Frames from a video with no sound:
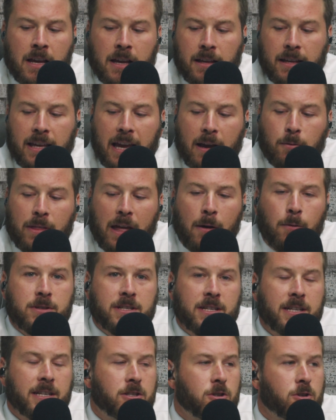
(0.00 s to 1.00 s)
Yeah, that was
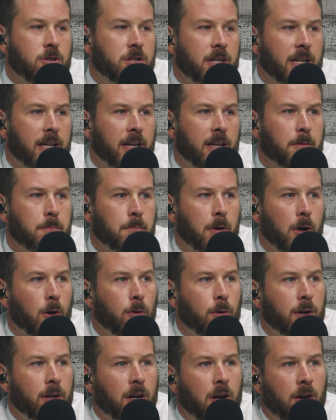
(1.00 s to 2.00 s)
an interesting
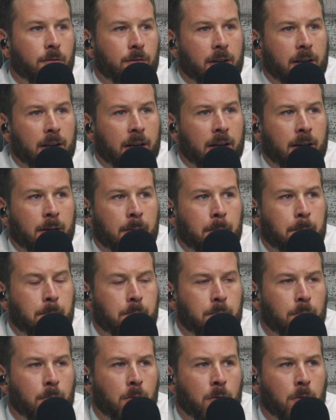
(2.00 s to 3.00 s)
component of it,
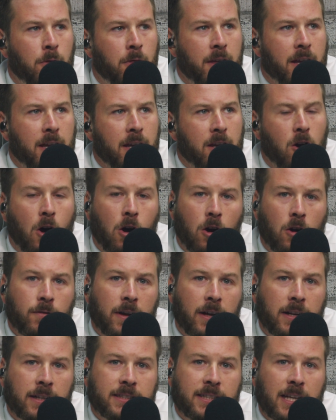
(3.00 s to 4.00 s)
the
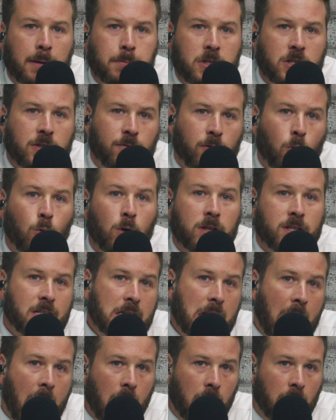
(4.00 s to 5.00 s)
carve-out exceptions for what's
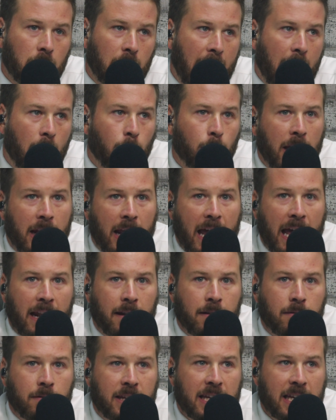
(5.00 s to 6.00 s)
not allowed,
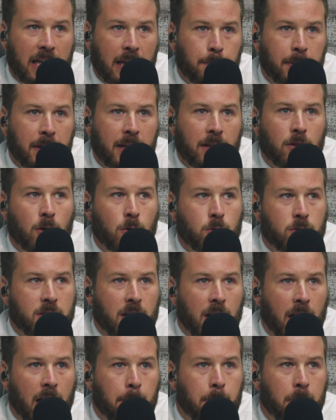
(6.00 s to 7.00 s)
and keeping those
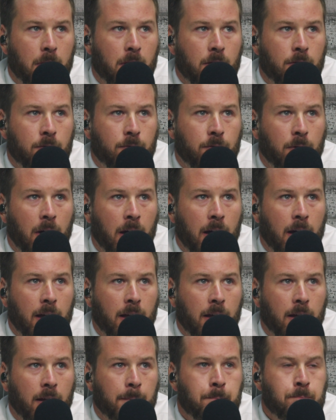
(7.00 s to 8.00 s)
type of,
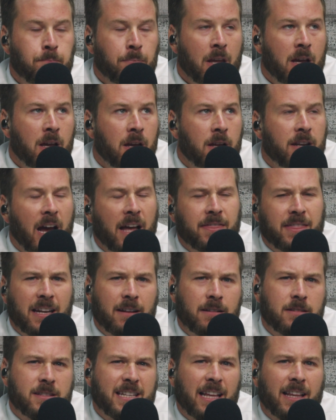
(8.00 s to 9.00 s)
not
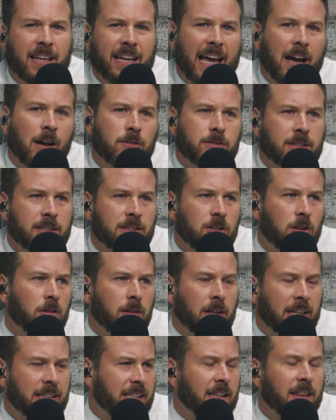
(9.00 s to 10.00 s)
that selling houses
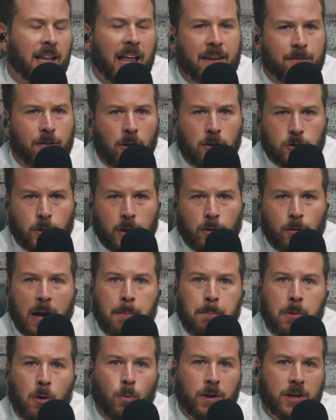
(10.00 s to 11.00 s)
isn't life-altering,
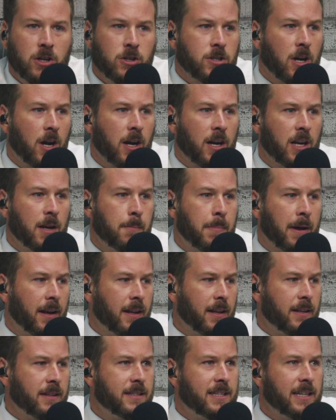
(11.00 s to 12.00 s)
right? But when you're talking
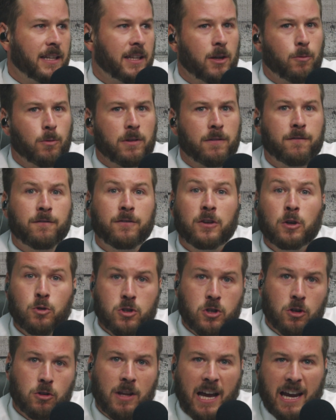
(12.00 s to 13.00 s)
about dealing with
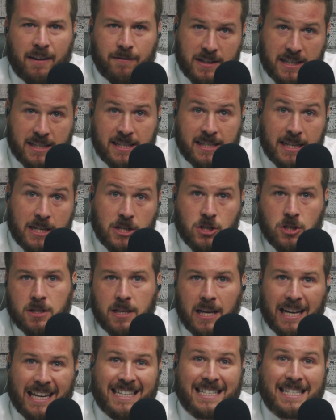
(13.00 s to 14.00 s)
future life decisions
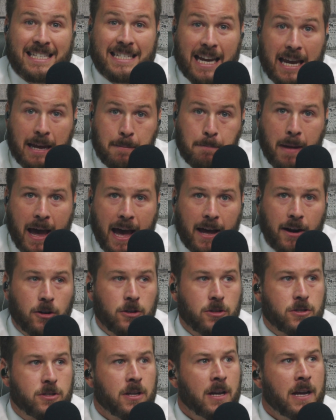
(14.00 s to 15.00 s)
like estate
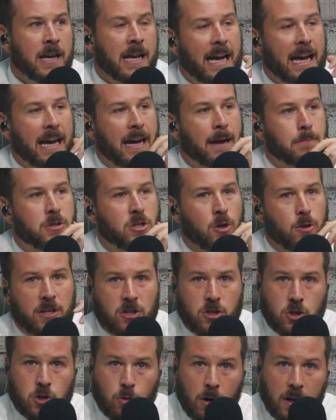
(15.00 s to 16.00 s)
matters, so the
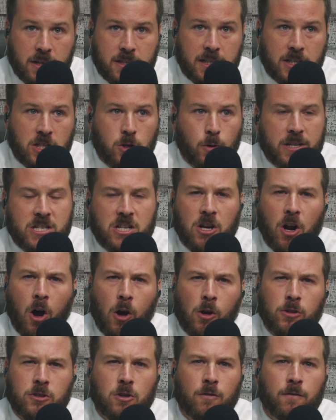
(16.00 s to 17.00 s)
trust situation,
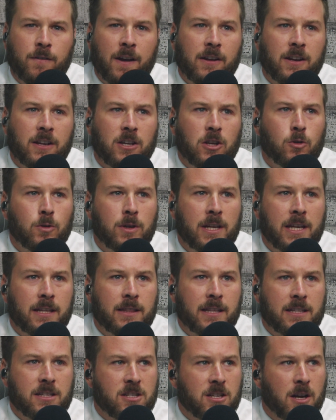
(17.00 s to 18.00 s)
also found it unique
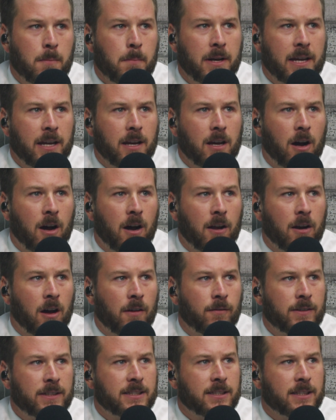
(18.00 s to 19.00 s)
that somebody caught,
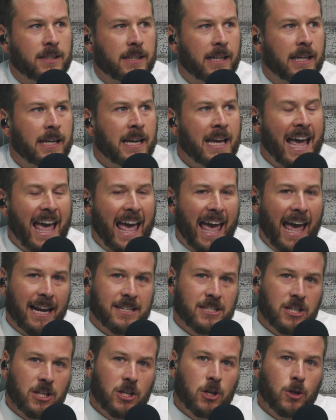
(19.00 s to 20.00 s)
obviously,
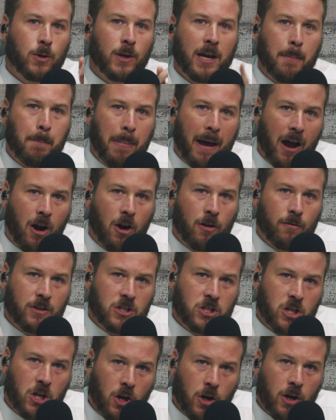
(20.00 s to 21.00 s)
executing a power of
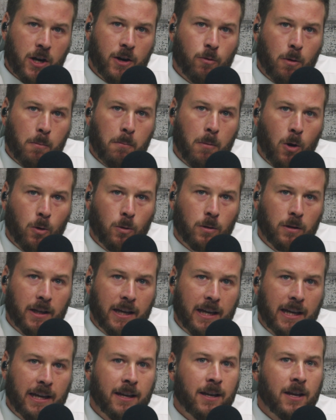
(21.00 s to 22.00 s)
attorney
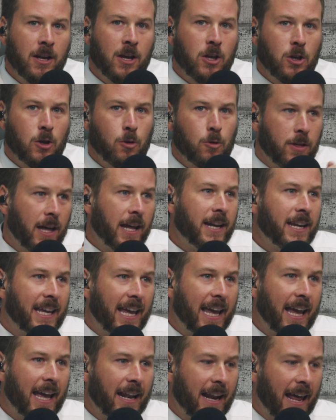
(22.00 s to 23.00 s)
remotely, you then
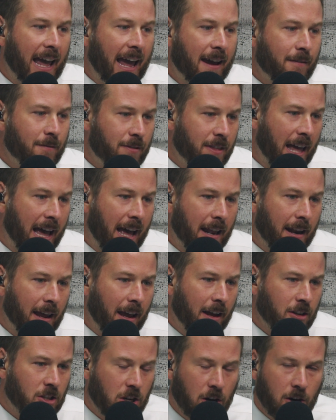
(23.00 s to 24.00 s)
can't have that
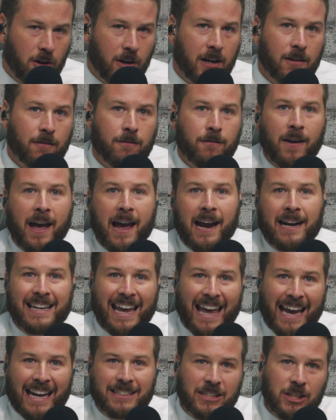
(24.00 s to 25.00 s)
attorney, in fact,
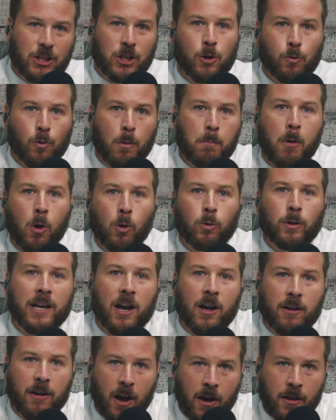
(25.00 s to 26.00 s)
execute remotely
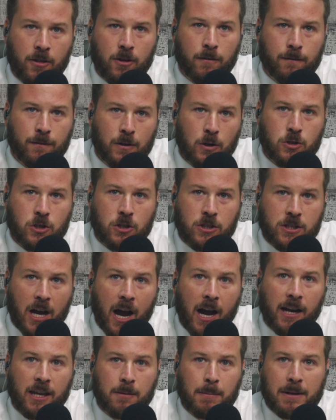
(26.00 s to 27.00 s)
on other future
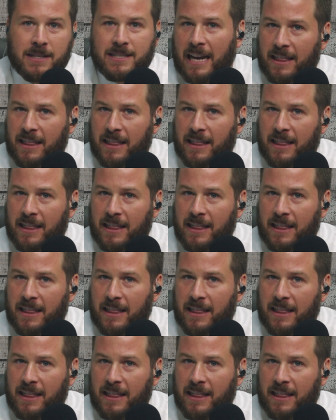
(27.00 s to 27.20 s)
documents.